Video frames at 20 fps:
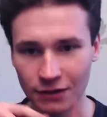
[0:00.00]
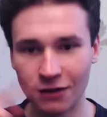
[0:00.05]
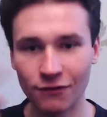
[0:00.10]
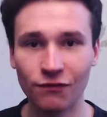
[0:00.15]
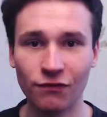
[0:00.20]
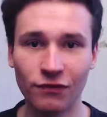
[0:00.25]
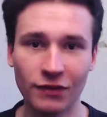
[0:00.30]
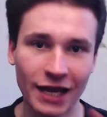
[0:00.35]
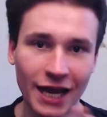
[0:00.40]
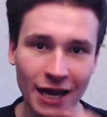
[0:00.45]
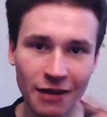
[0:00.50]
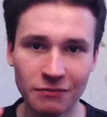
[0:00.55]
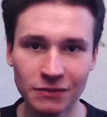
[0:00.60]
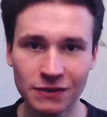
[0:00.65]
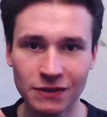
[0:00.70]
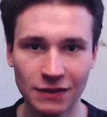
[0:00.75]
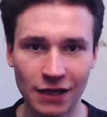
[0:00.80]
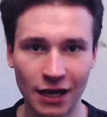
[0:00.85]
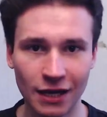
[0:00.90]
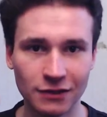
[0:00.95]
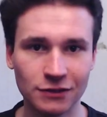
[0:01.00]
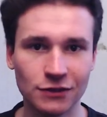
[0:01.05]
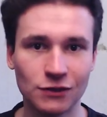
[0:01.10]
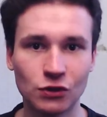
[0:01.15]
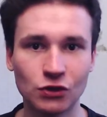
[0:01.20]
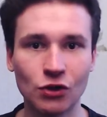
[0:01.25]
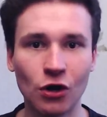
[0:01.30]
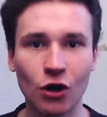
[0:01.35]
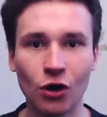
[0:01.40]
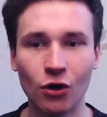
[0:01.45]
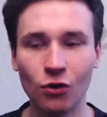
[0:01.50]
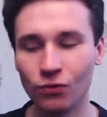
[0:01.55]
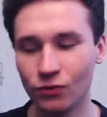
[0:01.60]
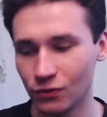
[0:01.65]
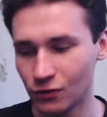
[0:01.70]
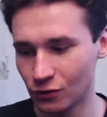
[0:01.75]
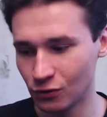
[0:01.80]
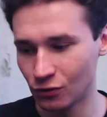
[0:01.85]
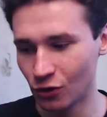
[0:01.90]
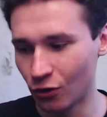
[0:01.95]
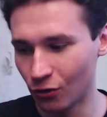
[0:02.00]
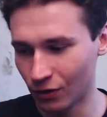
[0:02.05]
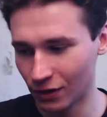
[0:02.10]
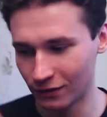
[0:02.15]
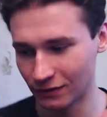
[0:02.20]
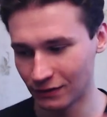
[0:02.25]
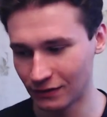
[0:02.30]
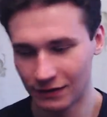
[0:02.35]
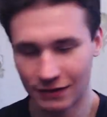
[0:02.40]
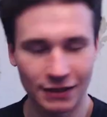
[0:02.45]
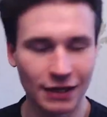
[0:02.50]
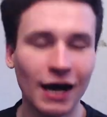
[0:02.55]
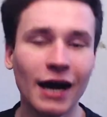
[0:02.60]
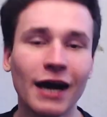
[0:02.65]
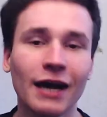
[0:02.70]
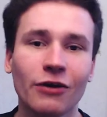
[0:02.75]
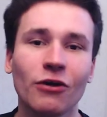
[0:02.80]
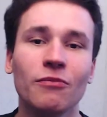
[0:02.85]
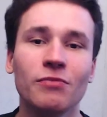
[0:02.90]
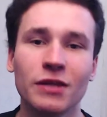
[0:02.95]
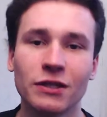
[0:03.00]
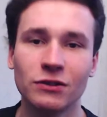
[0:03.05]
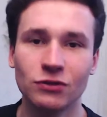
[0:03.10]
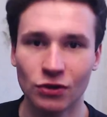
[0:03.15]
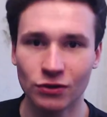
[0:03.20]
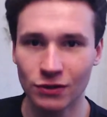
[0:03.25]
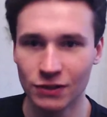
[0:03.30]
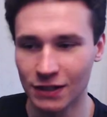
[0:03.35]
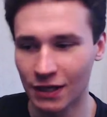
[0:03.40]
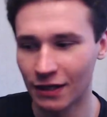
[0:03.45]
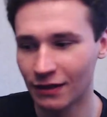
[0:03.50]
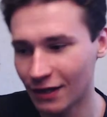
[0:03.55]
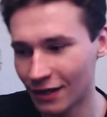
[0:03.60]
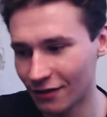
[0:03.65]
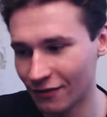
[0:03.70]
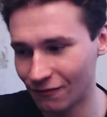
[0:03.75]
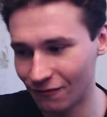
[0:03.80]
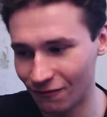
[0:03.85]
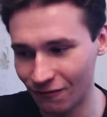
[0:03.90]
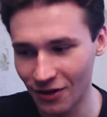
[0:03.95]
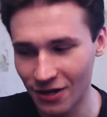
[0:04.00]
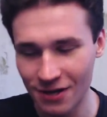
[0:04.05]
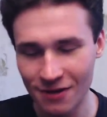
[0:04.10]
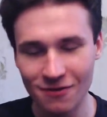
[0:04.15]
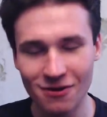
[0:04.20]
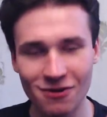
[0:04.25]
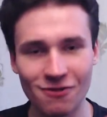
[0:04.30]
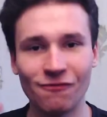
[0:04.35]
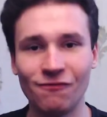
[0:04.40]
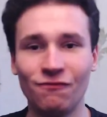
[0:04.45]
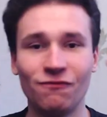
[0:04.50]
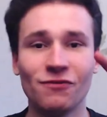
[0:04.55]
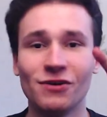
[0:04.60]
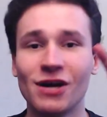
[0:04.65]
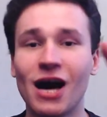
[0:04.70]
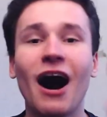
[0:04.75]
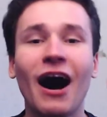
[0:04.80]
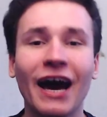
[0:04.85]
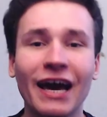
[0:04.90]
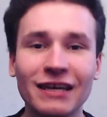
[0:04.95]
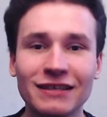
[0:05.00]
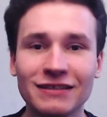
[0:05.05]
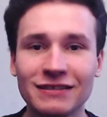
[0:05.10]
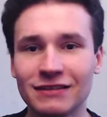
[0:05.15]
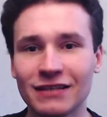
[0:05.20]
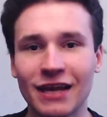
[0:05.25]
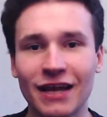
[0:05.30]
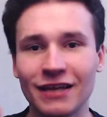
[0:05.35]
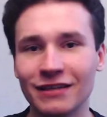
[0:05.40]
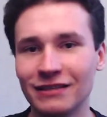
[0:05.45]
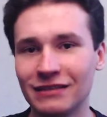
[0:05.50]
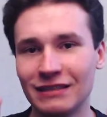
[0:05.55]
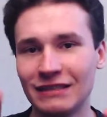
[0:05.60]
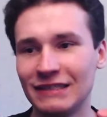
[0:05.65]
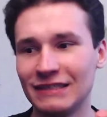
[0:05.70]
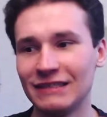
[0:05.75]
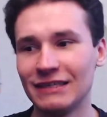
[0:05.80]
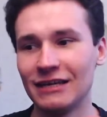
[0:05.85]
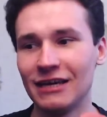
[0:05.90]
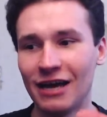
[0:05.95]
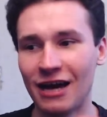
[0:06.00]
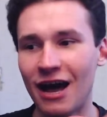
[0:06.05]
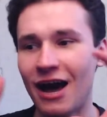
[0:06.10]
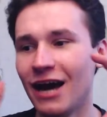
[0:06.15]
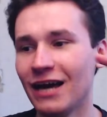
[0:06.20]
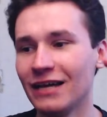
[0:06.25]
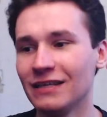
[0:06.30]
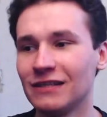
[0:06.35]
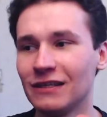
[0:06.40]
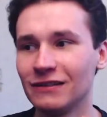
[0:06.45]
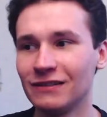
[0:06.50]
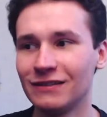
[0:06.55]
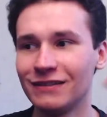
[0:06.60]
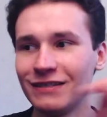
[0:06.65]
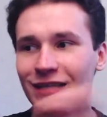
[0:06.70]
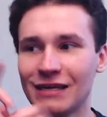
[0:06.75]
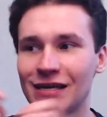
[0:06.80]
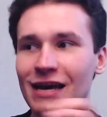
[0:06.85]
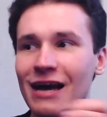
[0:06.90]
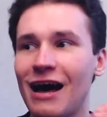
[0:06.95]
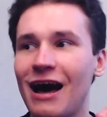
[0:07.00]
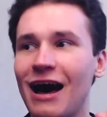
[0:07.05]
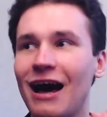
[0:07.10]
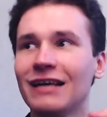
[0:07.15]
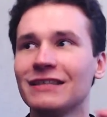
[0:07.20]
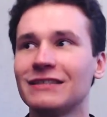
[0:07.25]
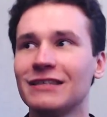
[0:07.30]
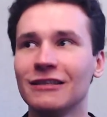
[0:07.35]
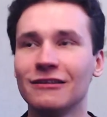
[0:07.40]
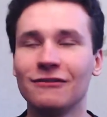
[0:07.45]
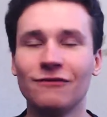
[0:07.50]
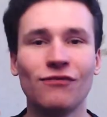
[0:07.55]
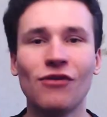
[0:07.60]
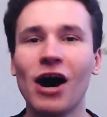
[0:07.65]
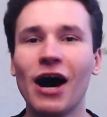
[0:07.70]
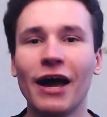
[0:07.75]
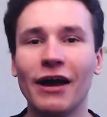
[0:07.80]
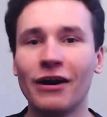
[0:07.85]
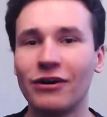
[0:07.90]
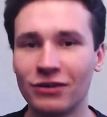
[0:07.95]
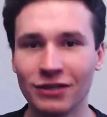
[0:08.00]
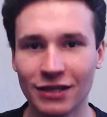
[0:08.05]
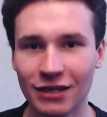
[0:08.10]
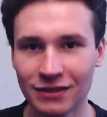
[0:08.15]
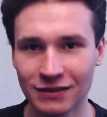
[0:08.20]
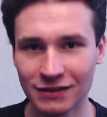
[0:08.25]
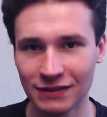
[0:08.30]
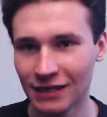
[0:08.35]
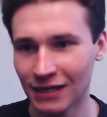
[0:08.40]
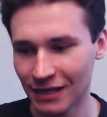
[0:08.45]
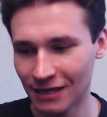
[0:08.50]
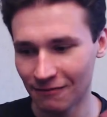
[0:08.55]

flames and snow, snow and... I hope that you understand, of, uh, ice and uh, ice and ice and fire, yes?